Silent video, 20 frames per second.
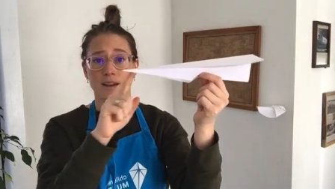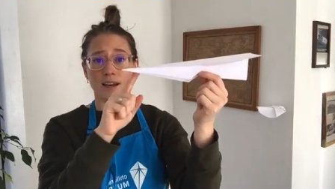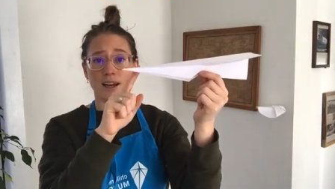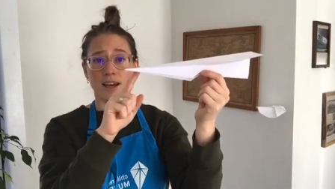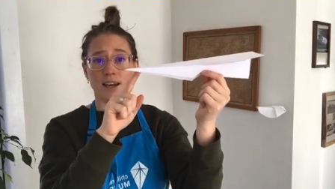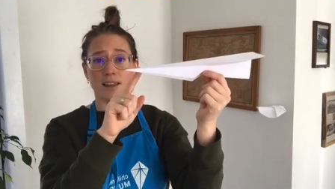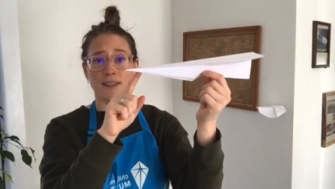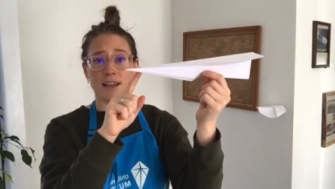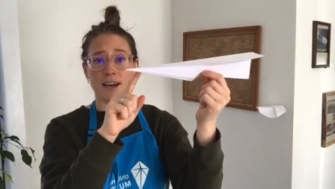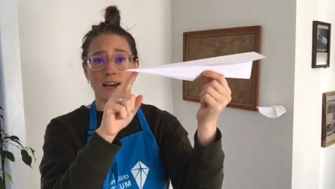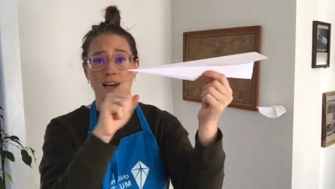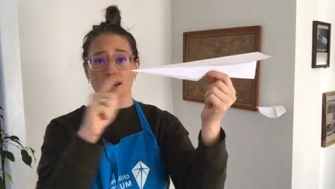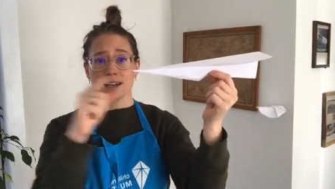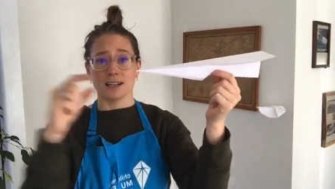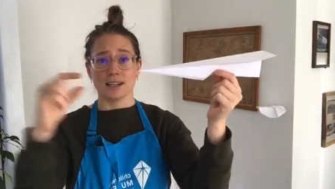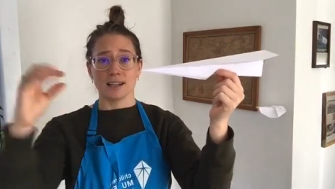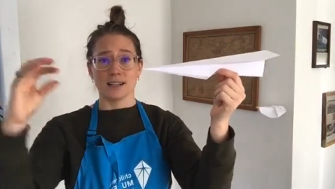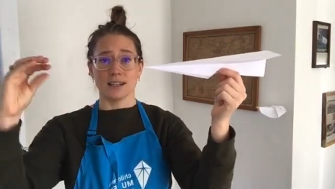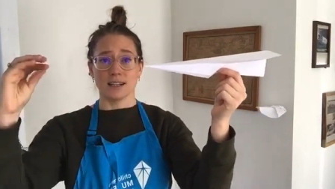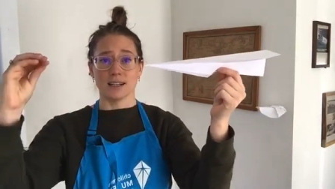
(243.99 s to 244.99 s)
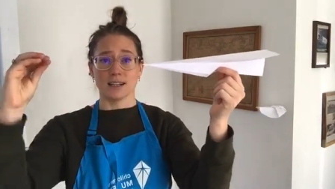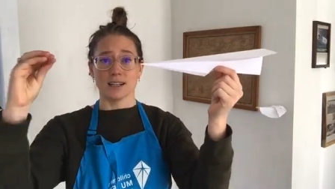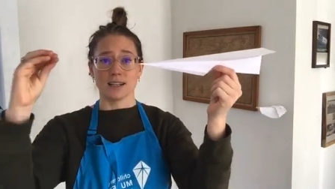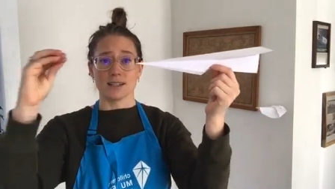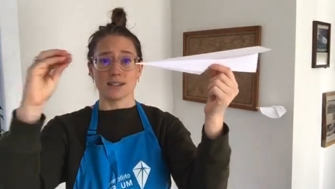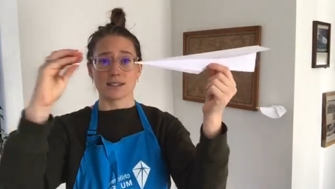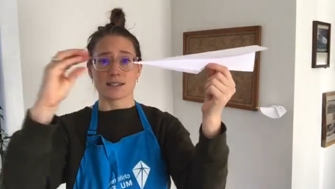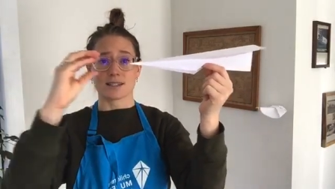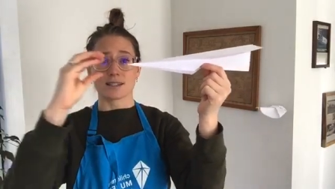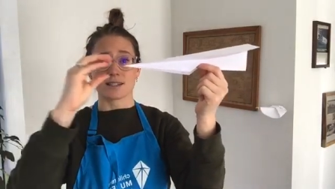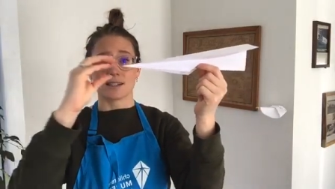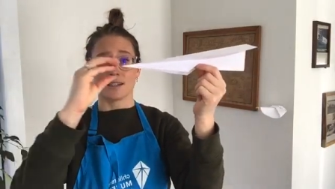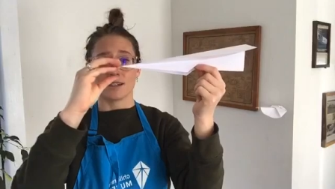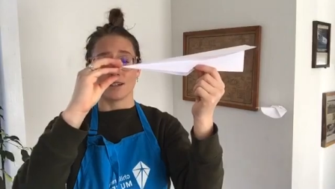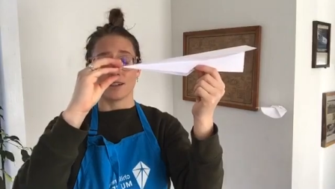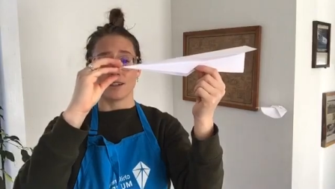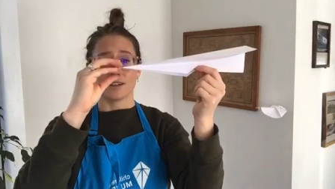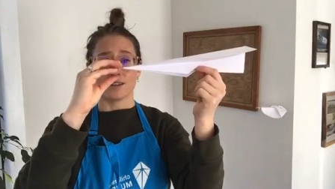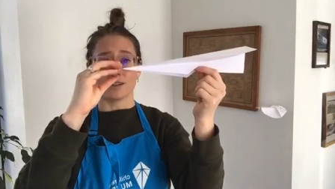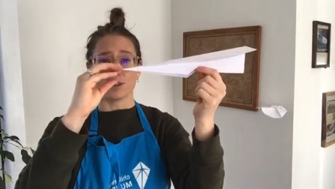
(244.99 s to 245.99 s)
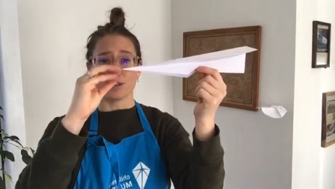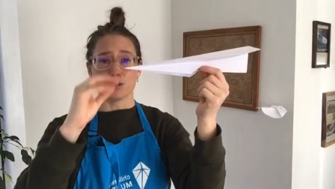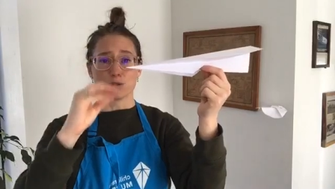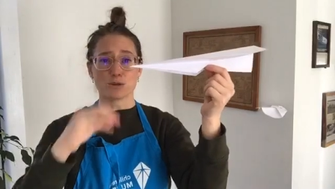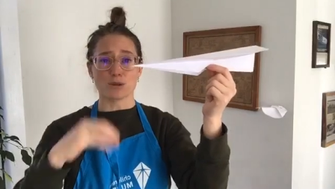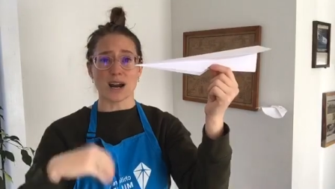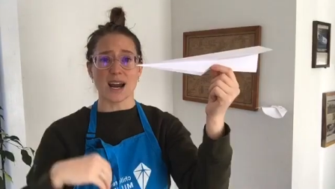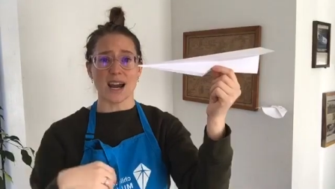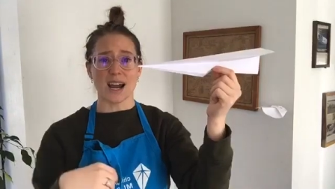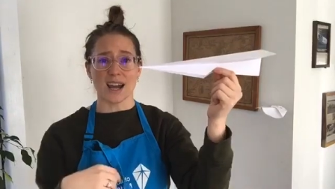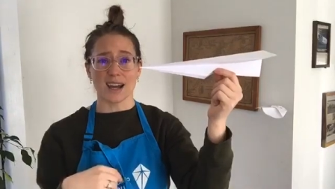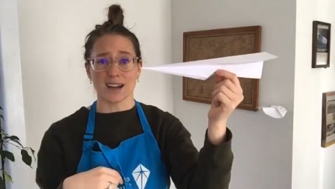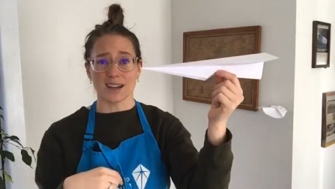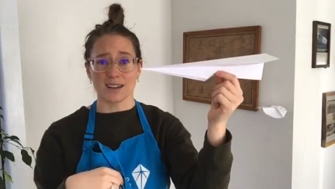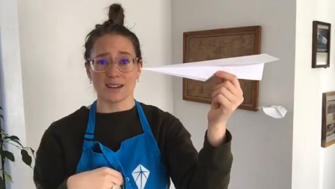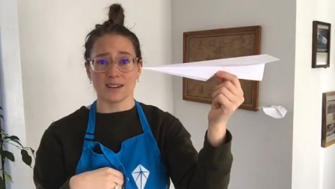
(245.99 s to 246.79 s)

And that is the drag.